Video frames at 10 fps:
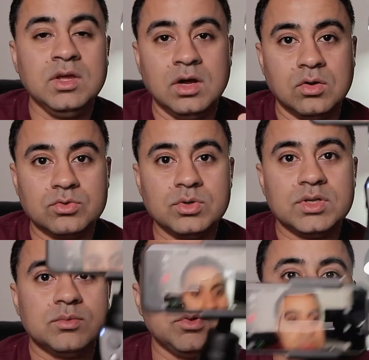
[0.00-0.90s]
I'll do
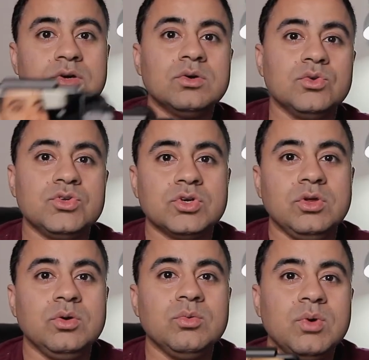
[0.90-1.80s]
another video to show
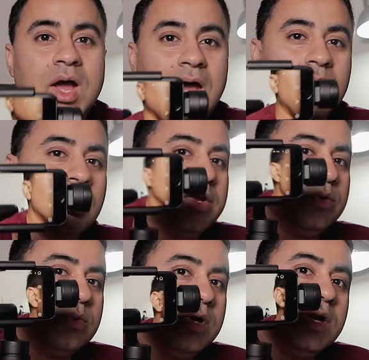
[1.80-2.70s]
you how I
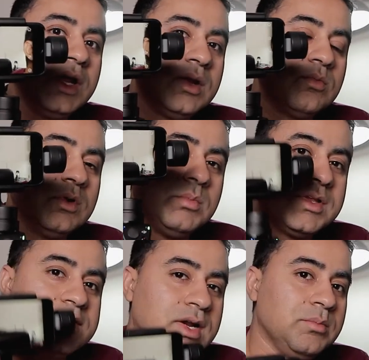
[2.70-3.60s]
do it and what my
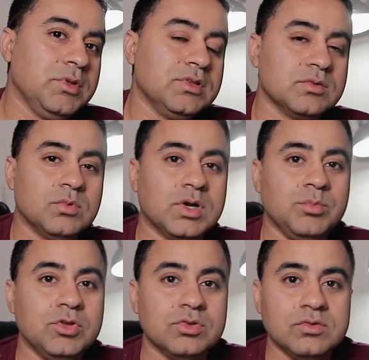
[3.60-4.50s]
setup is and what
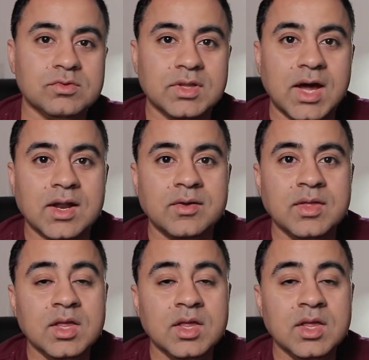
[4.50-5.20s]
I'm using for that.